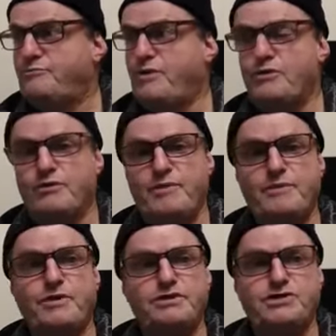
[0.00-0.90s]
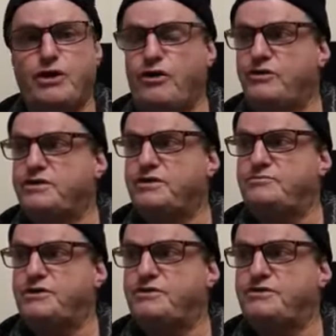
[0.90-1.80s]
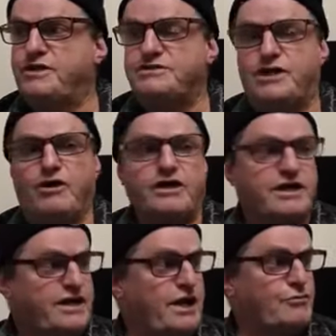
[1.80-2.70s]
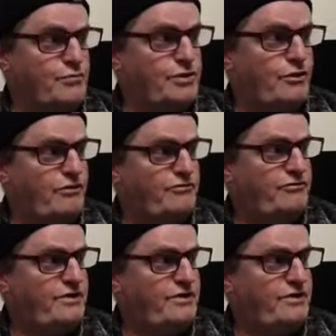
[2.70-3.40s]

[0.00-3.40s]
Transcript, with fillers: But remember, Jehoiakim thinks that I can get rid of